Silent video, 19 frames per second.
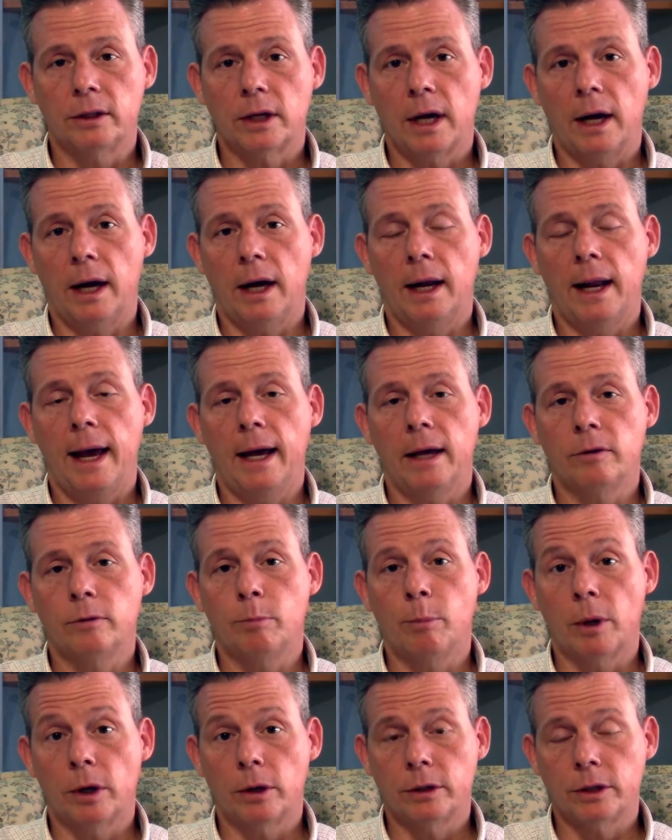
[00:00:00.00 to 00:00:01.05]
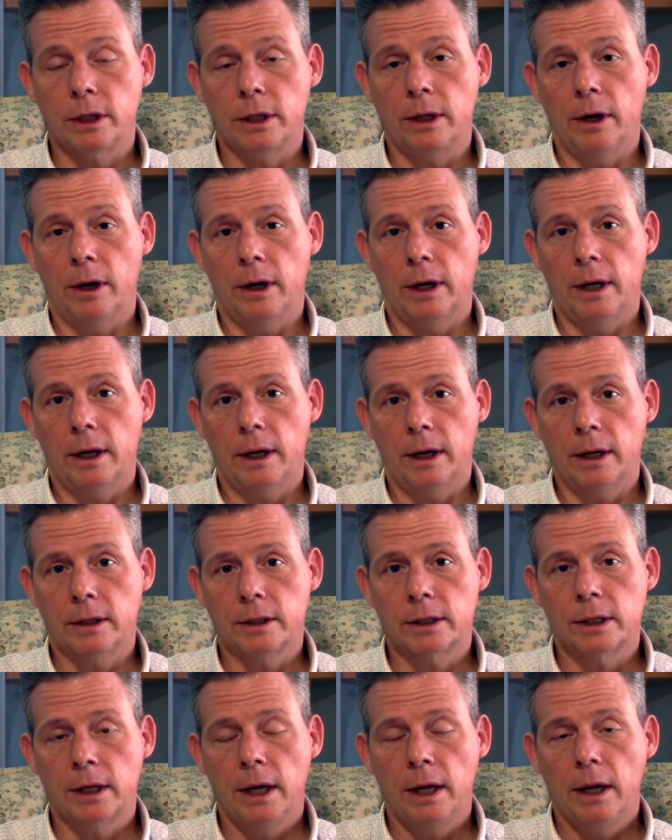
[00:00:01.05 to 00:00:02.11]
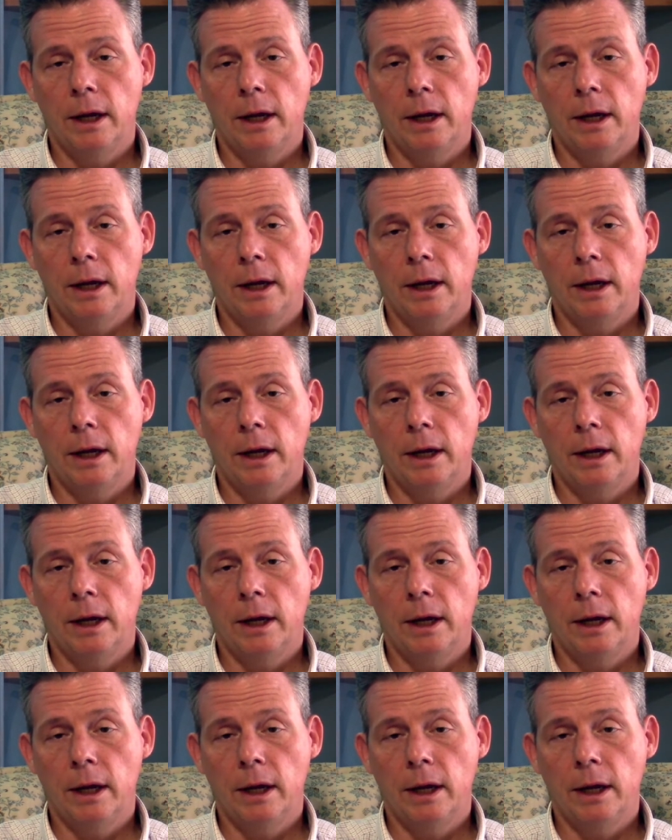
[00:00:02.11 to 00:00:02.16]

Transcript: God has mercy on us.